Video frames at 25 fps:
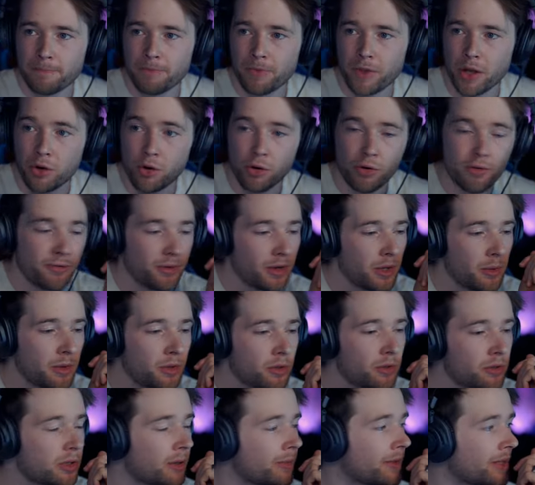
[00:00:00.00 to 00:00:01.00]
And hopefully we can
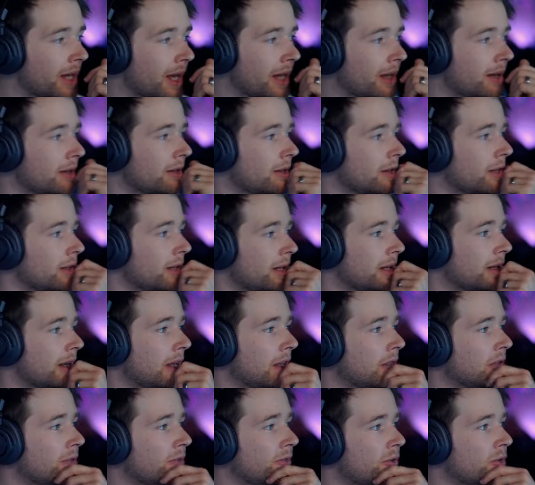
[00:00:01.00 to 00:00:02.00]
do something again
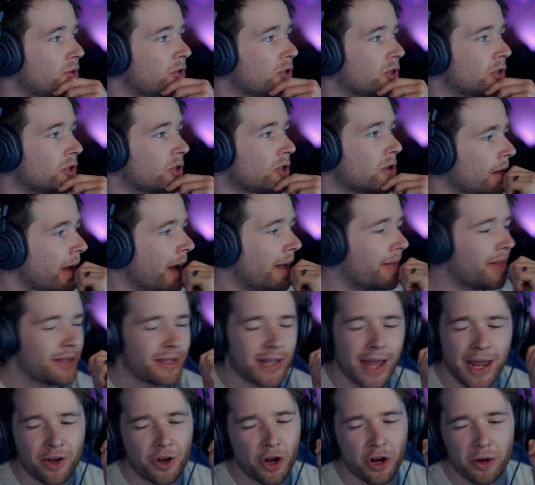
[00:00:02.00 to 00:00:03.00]
in the future too. And this
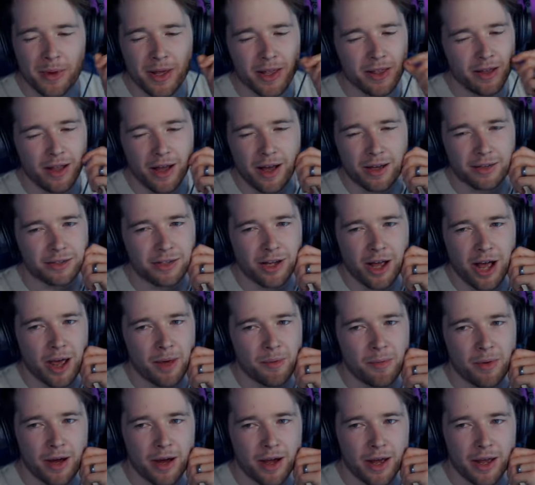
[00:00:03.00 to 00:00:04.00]
ain't going to be the last
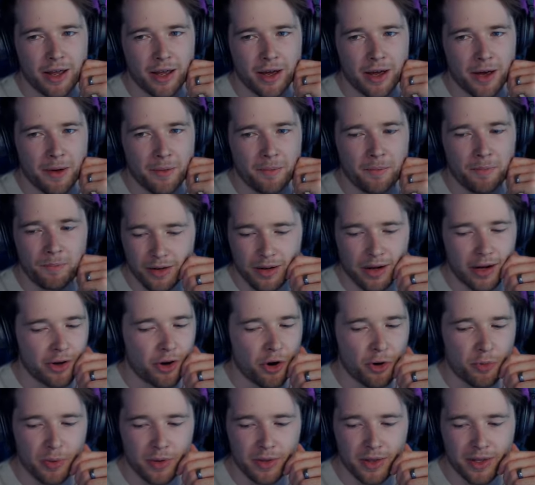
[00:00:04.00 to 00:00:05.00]
time I um I
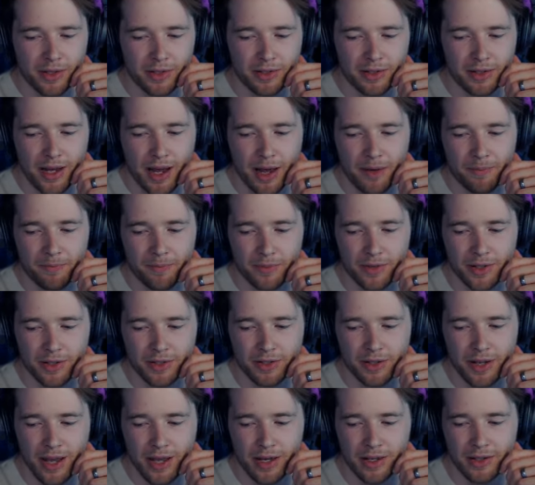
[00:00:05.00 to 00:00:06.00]
open this set. This
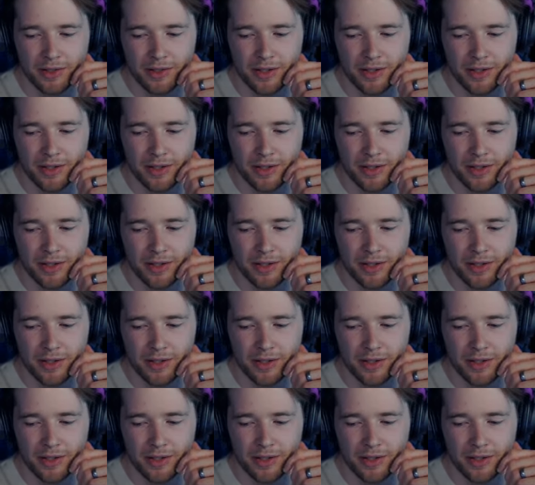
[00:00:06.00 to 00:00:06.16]
set is